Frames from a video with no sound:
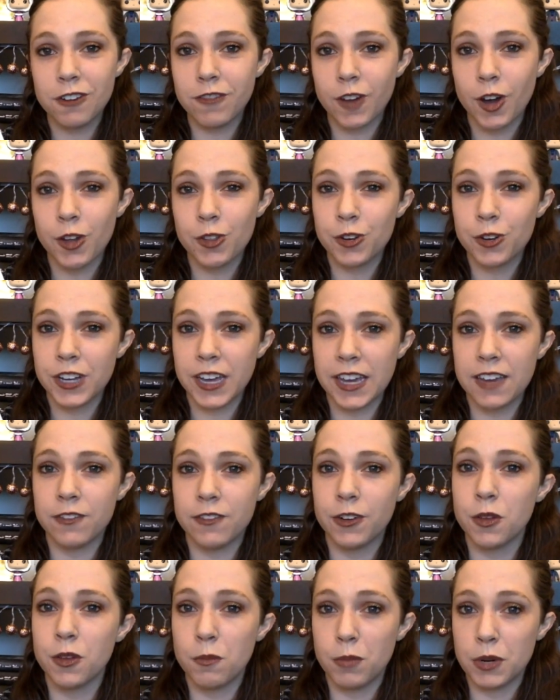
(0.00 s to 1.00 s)
her father gave
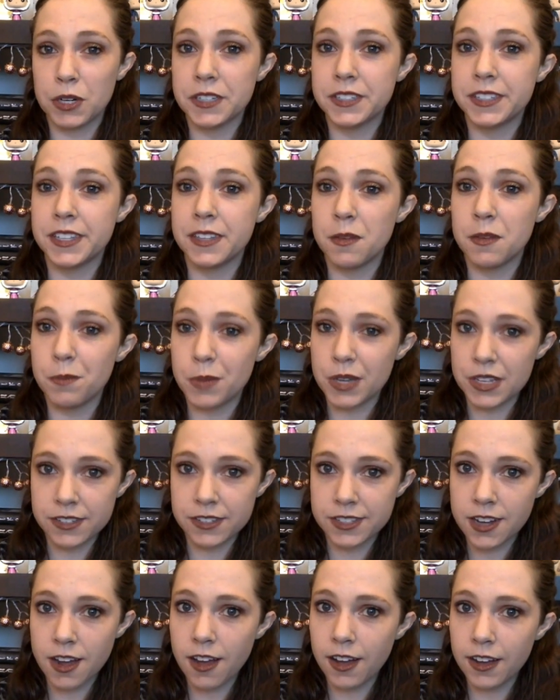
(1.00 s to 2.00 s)
her the birds and the
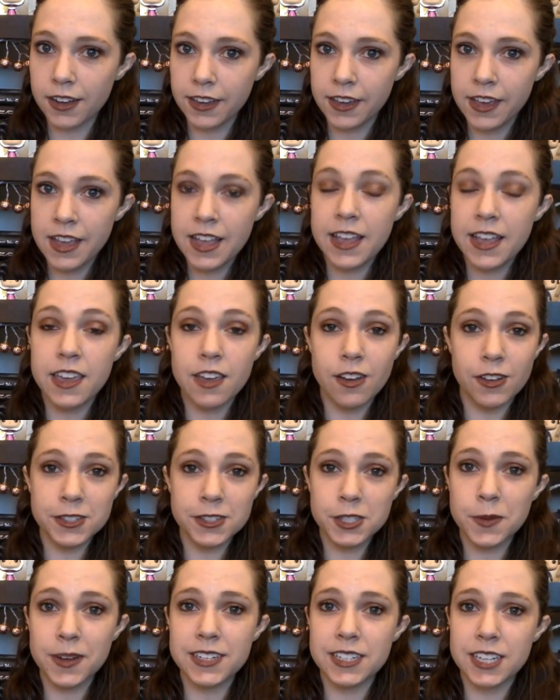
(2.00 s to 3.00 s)
bees talk, he
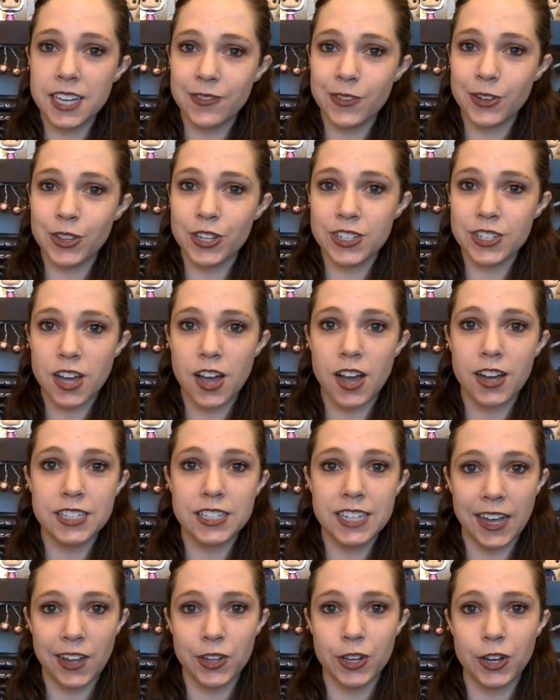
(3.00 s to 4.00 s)
also had to give her the talk
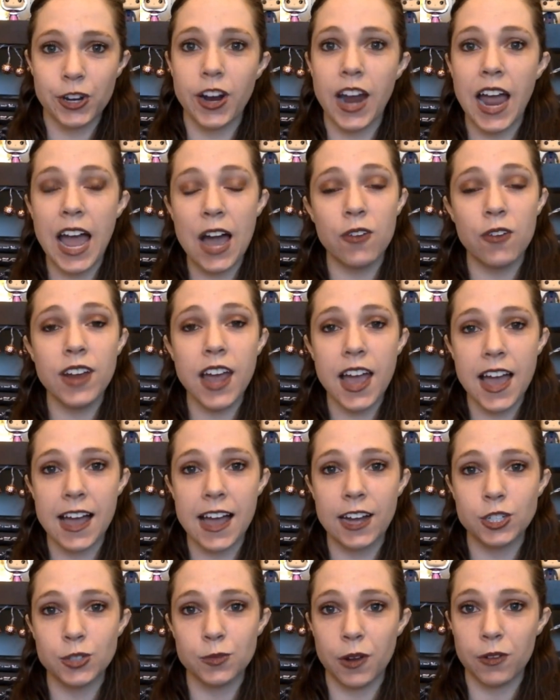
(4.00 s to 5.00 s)
telling her how to
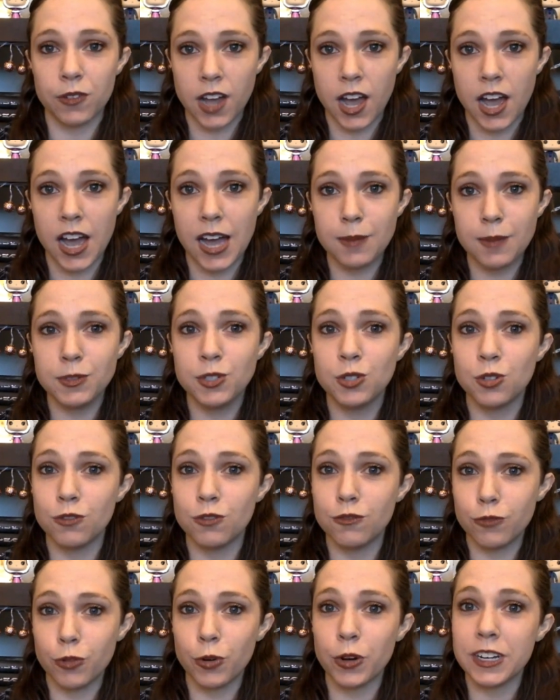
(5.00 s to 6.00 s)
act around cops to
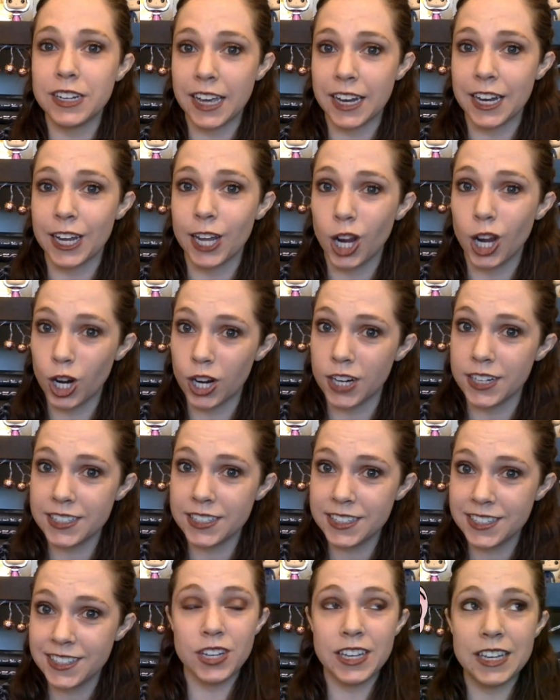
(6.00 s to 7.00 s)
avoid getting hurt.